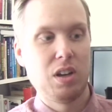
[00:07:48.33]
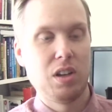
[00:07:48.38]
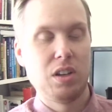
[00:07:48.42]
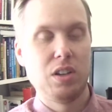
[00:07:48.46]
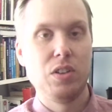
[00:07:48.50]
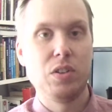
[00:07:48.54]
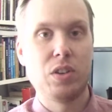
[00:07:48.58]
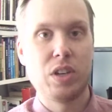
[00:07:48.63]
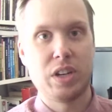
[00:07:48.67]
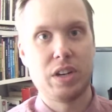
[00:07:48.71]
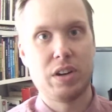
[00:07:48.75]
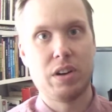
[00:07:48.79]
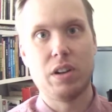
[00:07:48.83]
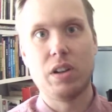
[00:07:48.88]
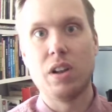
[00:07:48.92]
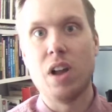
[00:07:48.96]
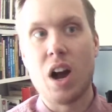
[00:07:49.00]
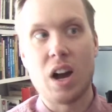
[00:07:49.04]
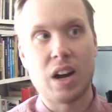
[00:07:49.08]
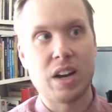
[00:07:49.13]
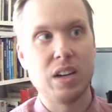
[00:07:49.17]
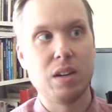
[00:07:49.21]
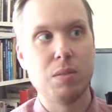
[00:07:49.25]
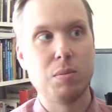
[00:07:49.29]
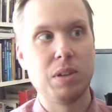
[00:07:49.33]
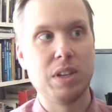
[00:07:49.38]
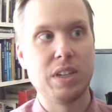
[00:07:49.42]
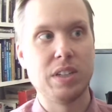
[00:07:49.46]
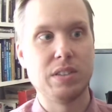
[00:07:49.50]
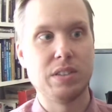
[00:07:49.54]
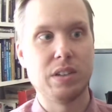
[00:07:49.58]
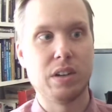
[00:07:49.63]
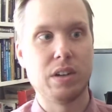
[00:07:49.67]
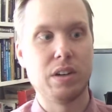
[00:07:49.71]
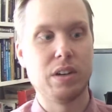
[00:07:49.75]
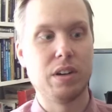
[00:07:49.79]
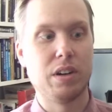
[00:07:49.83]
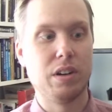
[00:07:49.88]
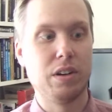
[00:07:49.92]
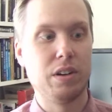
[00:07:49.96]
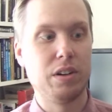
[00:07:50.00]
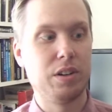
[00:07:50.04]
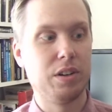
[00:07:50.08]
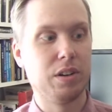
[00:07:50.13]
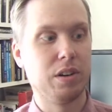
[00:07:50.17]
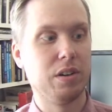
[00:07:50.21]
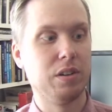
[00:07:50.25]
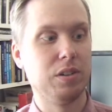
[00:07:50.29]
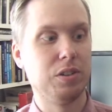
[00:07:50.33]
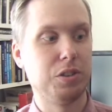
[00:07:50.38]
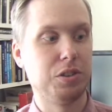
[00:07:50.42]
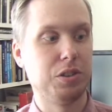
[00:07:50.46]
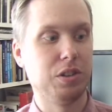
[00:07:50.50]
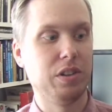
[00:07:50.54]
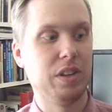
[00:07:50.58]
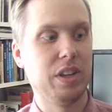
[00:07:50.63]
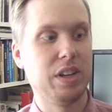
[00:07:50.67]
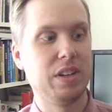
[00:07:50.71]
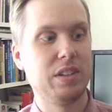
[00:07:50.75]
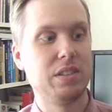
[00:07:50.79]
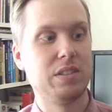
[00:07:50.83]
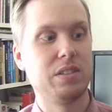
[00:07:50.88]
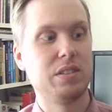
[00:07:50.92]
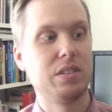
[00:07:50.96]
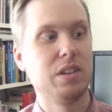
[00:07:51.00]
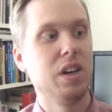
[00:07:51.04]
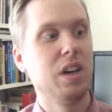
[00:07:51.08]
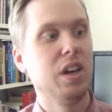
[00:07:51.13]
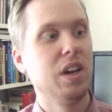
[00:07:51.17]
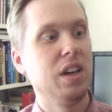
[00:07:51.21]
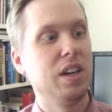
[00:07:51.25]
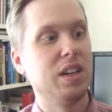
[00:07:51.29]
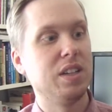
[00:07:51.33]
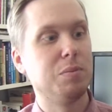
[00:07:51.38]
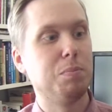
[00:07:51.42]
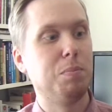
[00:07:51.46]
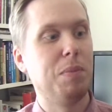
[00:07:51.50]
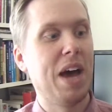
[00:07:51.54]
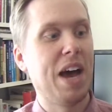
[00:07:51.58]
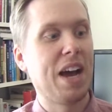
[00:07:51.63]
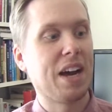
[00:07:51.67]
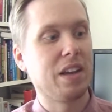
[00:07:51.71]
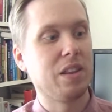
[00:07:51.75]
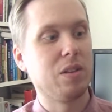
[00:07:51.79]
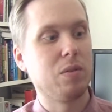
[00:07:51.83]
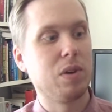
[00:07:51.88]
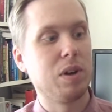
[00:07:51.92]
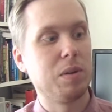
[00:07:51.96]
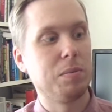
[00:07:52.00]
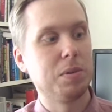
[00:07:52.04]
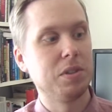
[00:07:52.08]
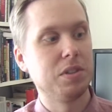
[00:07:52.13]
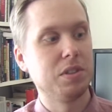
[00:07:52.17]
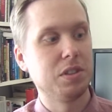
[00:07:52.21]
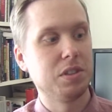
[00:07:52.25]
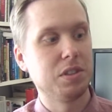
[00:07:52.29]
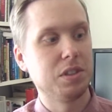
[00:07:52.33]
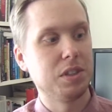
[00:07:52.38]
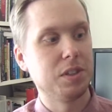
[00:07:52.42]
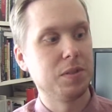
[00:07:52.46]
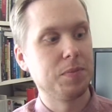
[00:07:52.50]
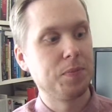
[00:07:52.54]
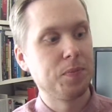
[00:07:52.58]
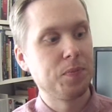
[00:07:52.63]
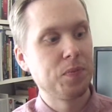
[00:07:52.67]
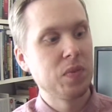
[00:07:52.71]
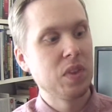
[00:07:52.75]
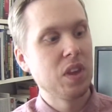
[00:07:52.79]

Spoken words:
you can hear it lock into place there, and you're sure that it's back in the right position.